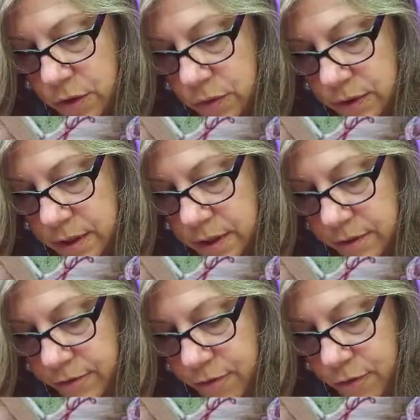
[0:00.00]
use
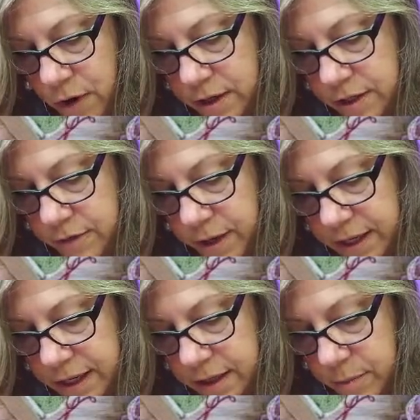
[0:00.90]
the front of my
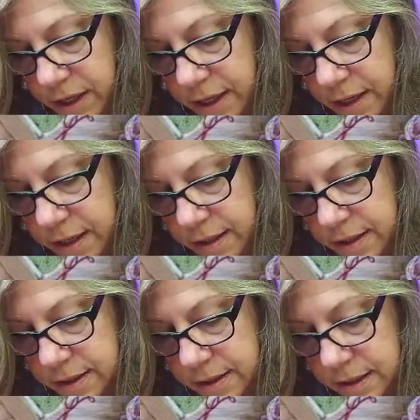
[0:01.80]
needle
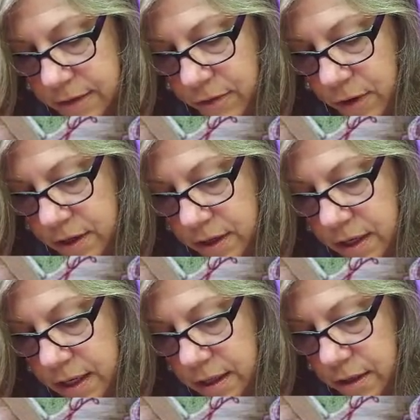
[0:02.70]
because the front of the
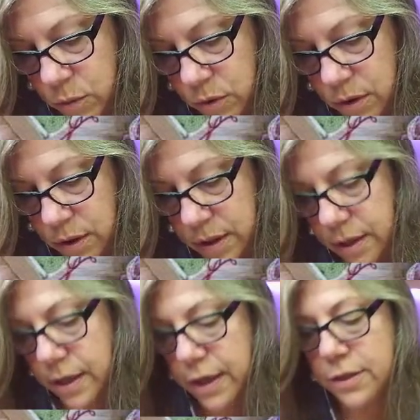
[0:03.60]
needle
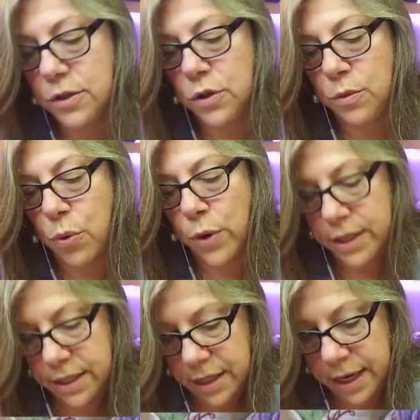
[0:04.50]
is too
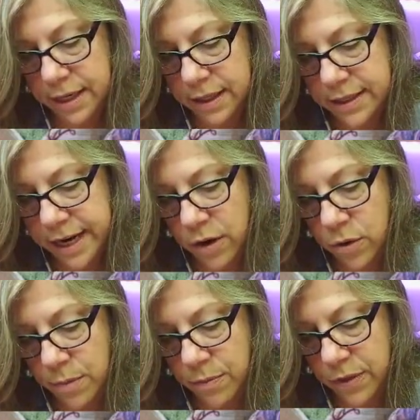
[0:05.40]
pointy and it'll
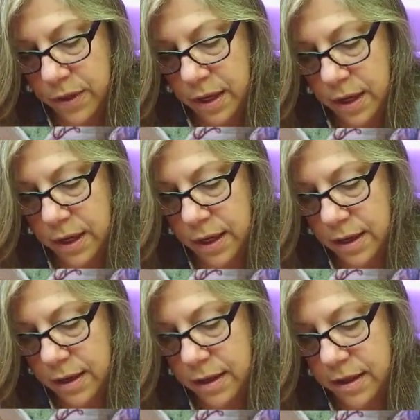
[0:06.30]
tear up the
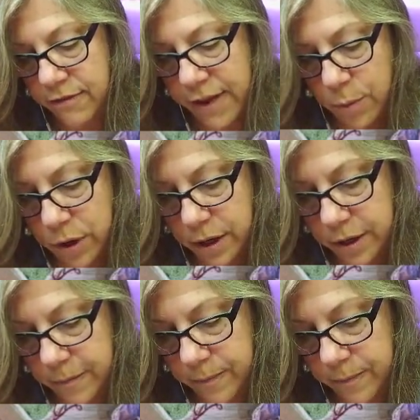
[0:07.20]
fabric.